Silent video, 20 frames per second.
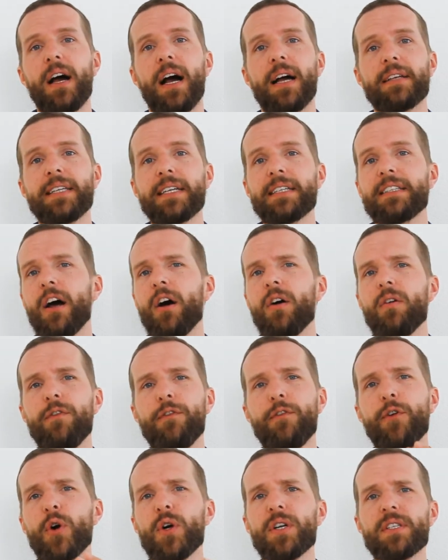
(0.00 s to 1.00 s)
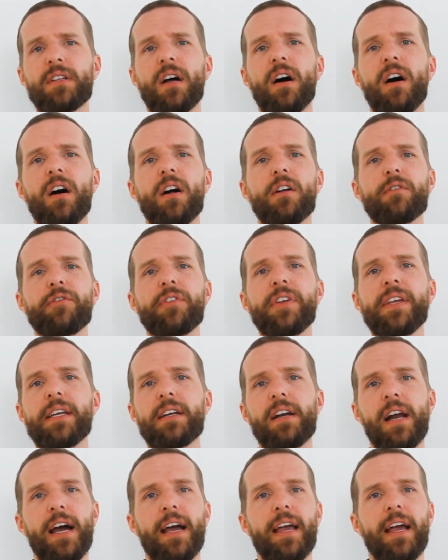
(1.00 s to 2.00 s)
I think the first half
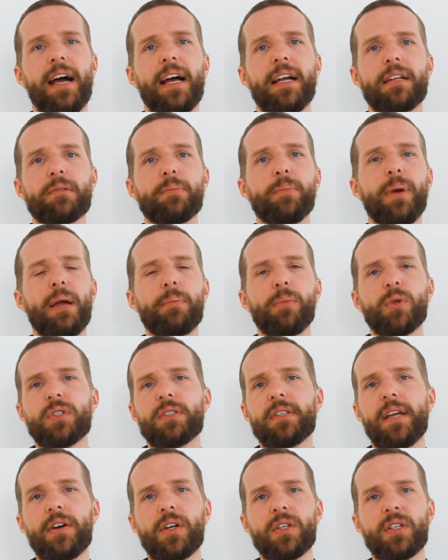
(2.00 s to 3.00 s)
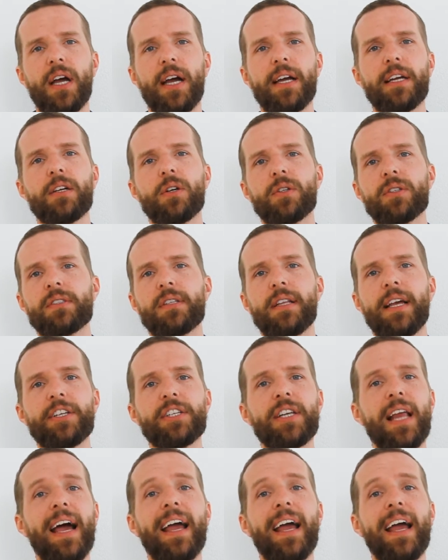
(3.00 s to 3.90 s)
year I had my Monstera Thai constellation,